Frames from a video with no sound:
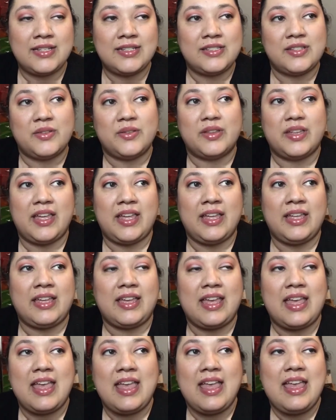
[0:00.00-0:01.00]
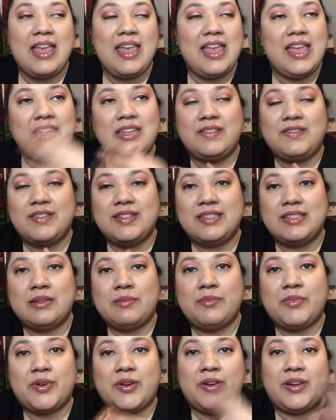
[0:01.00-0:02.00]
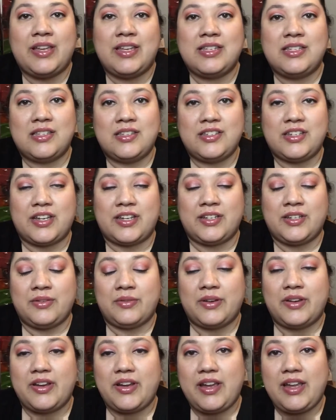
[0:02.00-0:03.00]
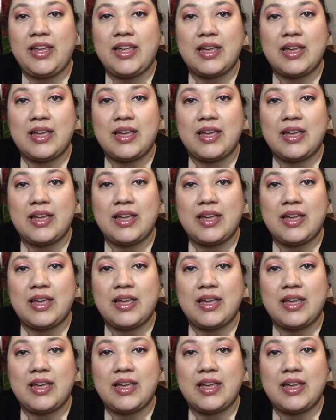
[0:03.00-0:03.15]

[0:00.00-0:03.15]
So like end of December into January,